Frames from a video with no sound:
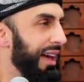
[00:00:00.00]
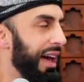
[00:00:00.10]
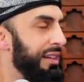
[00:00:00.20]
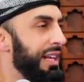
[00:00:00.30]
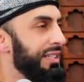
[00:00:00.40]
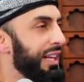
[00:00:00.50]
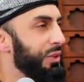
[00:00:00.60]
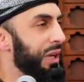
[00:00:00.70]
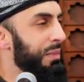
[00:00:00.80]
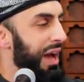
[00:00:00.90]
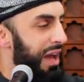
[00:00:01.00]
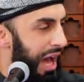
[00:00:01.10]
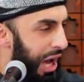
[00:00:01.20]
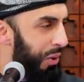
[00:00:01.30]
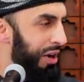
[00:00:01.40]
And they say to him,
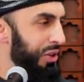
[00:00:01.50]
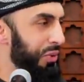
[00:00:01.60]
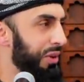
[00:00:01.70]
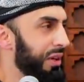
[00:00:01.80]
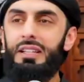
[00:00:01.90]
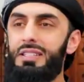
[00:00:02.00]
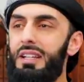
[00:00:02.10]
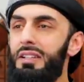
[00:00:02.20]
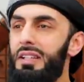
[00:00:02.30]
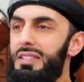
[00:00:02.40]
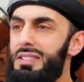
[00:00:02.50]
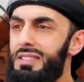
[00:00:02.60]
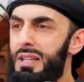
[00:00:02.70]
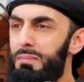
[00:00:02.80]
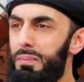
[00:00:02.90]
how are you? He said in his
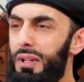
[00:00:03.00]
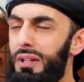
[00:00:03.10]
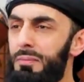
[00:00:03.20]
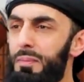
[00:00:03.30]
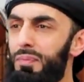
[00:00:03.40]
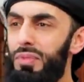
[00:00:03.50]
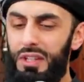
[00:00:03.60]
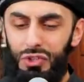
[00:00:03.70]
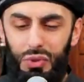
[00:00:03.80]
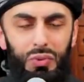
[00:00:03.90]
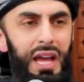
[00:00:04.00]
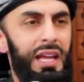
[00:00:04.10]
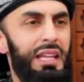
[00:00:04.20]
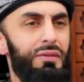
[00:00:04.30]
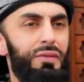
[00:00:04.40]
simple
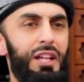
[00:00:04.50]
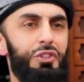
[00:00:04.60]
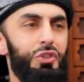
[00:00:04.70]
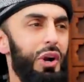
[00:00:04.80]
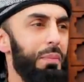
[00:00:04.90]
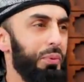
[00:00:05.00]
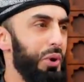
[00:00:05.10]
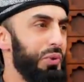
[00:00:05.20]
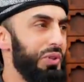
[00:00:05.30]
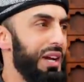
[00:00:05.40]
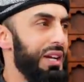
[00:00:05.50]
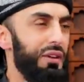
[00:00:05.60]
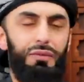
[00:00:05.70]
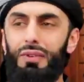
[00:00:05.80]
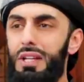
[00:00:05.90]
Sudani villager approach,
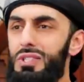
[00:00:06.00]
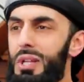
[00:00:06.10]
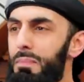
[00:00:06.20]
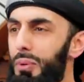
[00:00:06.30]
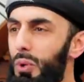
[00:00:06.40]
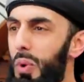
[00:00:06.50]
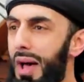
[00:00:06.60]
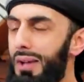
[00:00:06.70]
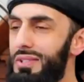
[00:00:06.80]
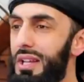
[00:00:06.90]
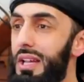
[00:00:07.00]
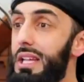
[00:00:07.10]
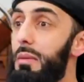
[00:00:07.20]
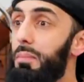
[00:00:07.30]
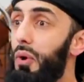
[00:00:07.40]
simple words,
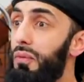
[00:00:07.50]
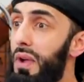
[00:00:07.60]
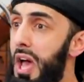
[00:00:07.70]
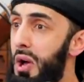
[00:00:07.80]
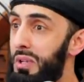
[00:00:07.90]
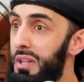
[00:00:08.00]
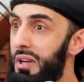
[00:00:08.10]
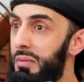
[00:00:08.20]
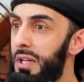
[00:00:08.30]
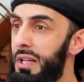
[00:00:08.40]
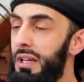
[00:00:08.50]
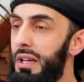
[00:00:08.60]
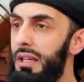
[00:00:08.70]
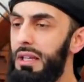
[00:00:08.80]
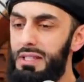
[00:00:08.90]
yet profound in their meaning.
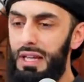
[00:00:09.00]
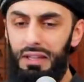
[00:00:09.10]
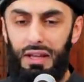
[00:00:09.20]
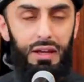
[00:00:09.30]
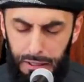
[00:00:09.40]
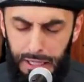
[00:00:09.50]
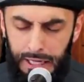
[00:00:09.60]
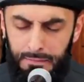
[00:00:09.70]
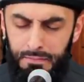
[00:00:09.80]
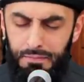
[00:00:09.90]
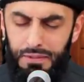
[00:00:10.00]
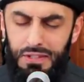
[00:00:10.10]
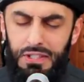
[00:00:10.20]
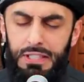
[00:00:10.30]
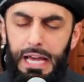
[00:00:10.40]
He said, I am
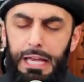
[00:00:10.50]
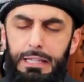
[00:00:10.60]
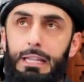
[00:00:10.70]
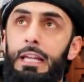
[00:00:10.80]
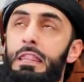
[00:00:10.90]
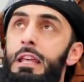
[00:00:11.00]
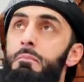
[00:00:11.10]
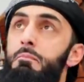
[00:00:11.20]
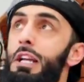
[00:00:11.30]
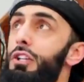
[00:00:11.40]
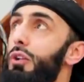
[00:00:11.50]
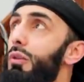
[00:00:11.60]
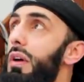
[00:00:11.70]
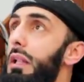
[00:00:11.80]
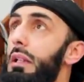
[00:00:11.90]
sat in the middle
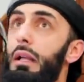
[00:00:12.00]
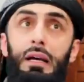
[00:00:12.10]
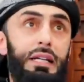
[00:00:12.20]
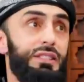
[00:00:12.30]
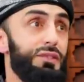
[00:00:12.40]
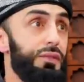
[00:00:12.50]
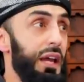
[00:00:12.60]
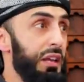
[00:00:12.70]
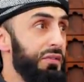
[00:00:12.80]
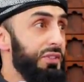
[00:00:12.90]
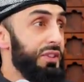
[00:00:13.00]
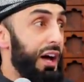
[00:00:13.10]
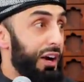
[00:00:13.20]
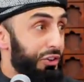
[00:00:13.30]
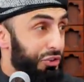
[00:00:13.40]
of Allah's favors
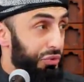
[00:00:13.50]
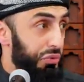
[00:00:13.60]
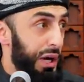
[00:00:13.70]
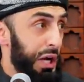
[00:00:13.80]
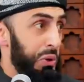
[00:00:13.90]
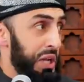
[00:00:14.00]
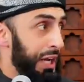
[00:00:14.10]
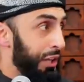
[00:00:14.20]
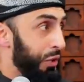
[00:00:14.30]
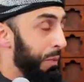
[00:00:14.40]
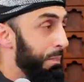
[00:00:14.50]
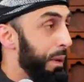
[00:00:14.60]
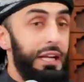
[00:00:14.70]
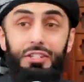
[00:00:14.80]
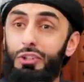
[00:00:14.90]
that are crowding and
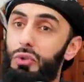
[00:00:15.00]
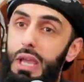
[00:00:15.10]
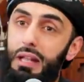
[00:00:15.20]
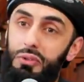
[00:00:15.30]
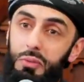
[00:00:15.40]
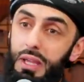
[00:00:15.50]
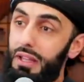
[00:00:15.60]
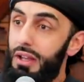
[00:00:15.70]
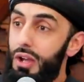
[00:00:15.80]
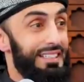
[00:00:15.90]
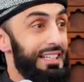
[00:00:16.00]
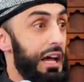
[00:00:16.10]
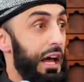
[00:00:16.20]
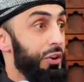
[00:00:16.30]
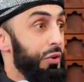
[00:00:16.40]
competing to get to me. He
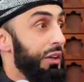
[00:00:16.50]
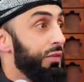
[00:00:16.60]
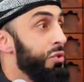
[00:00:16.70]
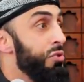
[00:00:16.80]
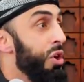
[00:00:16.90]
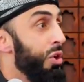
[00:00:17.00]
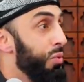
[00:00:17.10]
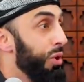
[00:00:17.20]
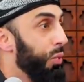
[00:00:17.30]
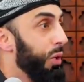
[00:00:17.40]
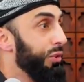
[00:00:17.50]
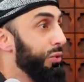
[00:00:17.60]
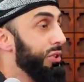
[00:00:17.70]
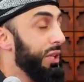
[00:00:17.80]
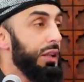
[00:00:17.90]
said, I don't even know where
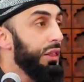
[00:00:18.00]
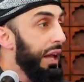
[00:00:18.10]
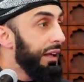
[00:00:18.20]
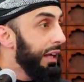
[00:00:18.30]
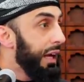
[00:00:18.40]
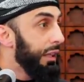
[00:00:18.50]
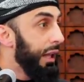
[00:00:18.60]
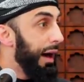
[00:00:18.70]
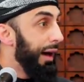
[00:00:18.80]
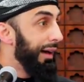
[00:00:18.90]
to start thanking Allah.